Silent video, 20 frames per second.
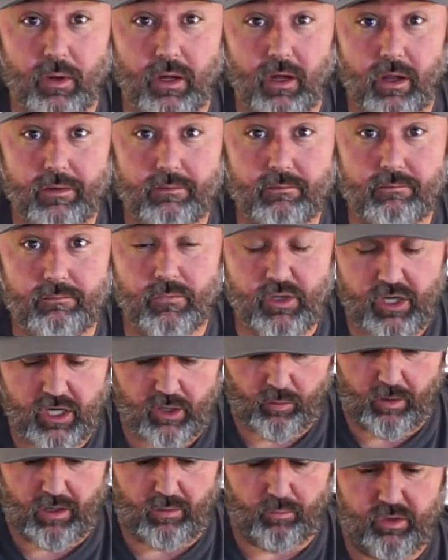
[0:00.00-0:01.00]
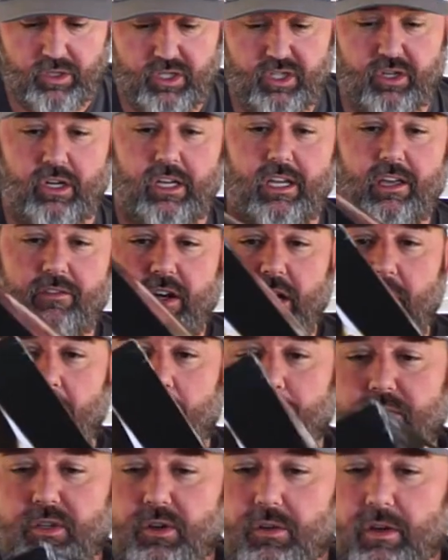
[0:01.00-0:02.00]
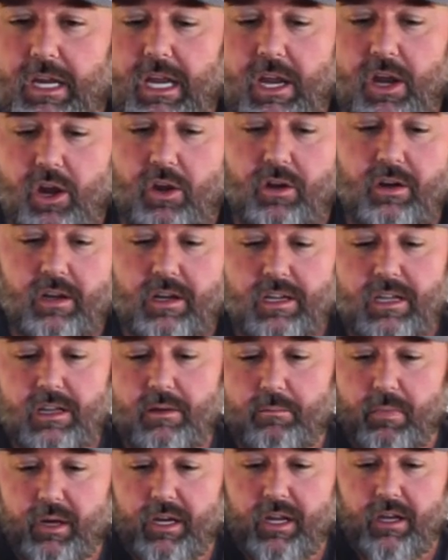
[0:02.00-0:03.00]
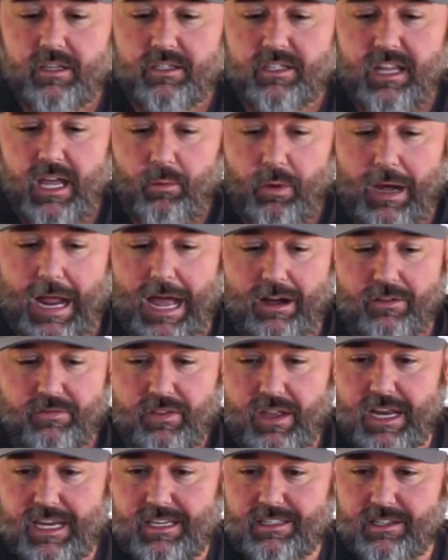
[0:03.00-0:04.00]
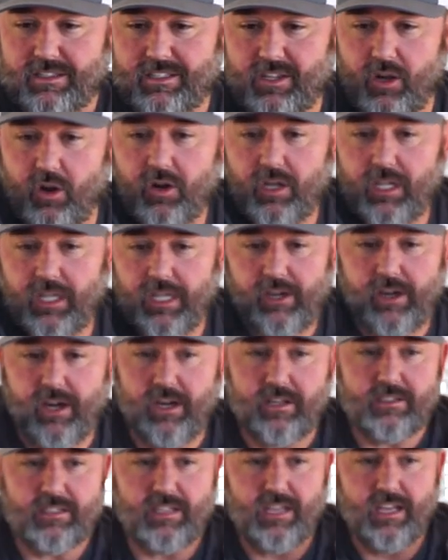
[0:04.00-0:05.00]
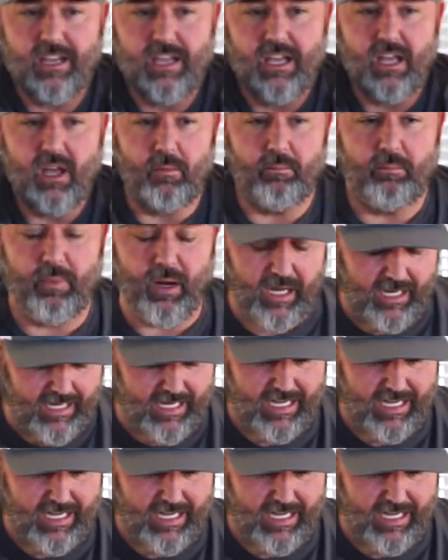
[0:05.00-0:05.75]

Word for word: but you know what? We're just gonna give it an opportunity here because they were out of these. It's on clearance, but